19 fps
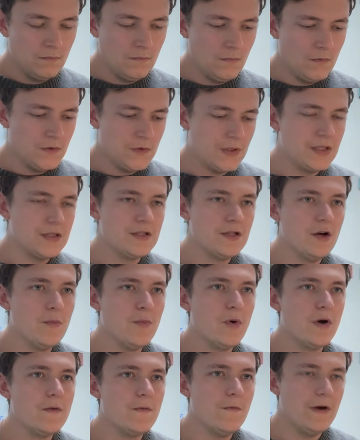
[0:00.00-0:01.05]
So you get
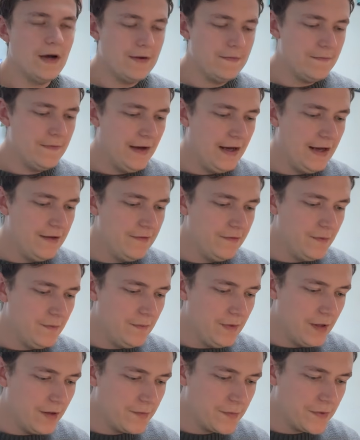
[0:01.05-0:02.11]
0.55
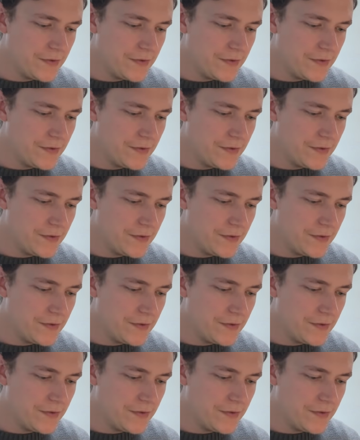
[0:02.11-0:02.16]
meters per